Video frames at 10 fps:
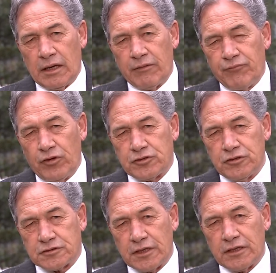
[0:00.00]
virtue
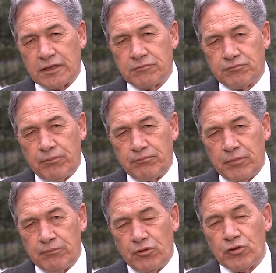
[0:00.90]
signalling
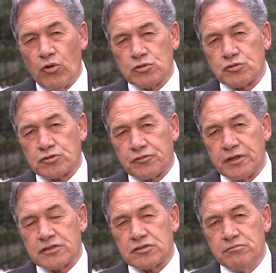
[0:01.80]
and doing all sorts of
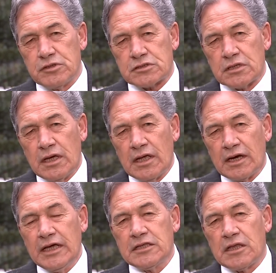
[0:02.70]
things to
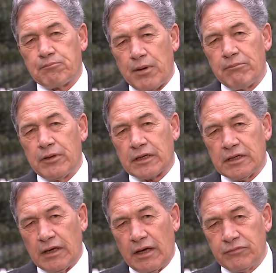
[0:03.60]
mislead the public.
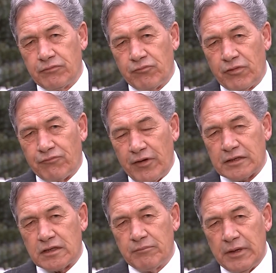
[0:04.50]
And the
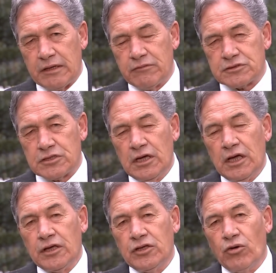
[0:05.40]
fact of the matter is,
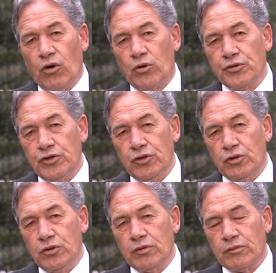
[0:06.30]
you all
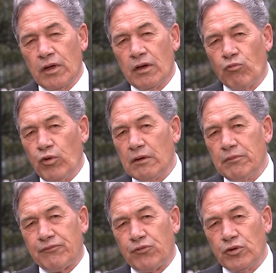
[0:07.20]
knew, well
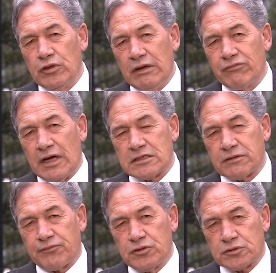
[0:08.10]
before you even asked
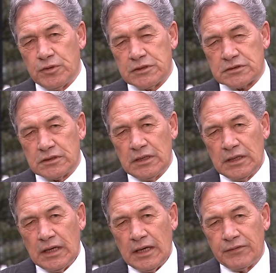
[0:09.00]
the first question,
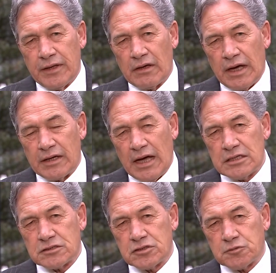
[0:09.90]
that I'd
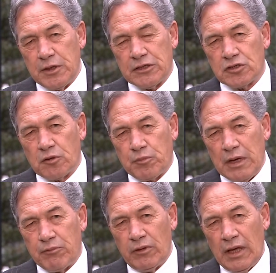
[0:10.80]
asked to speak to the
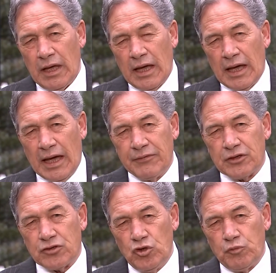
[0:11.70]
people and
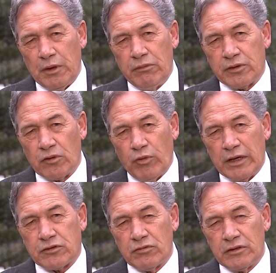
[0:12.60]
that you people could
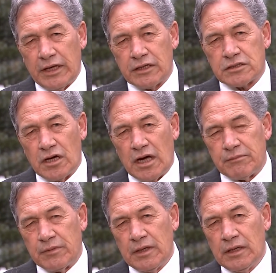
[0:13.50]
wait to a later
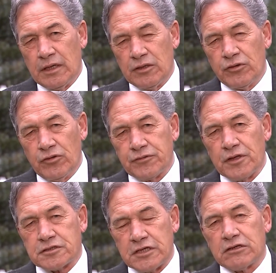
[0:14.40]
time. You're not
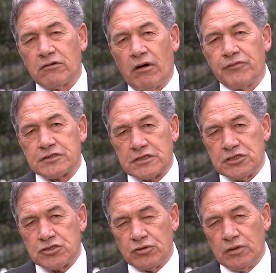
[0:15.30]
the centre of this
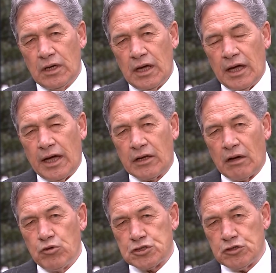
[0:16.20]
issue, and
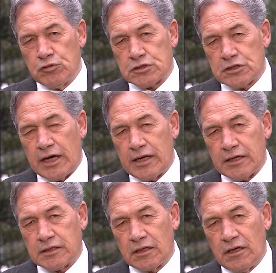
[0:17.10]
I wish you would start
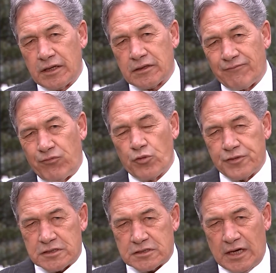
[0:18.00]
acting like the
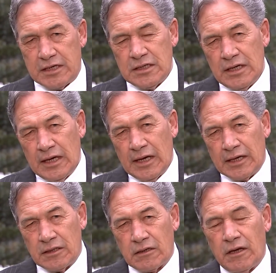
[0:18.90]
Fourth Estate
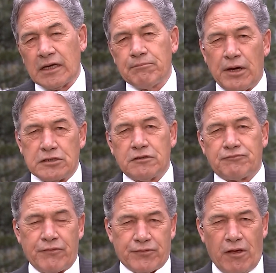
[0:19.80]
and not like a bunch of
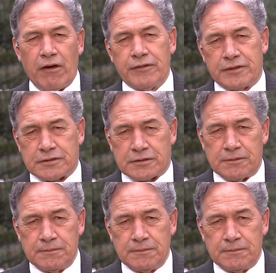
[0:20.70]
fifth colonists.